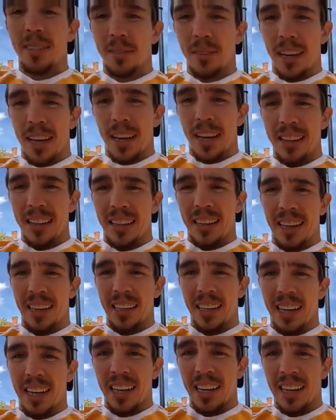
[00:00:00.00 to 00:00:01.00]
then
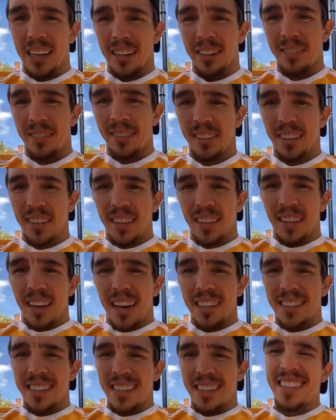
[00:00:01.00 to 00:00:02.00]
I
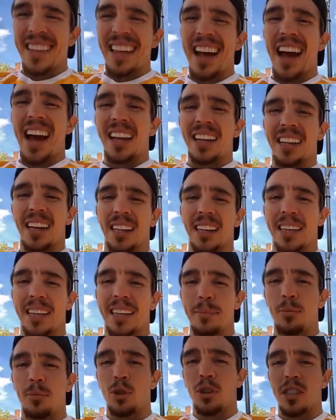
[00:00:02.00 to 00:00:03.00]
says, nah, I can't keep
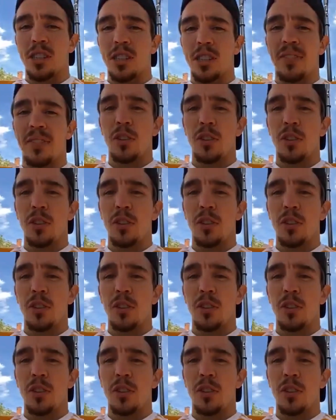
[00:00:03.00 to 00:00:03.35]
doing this. If I do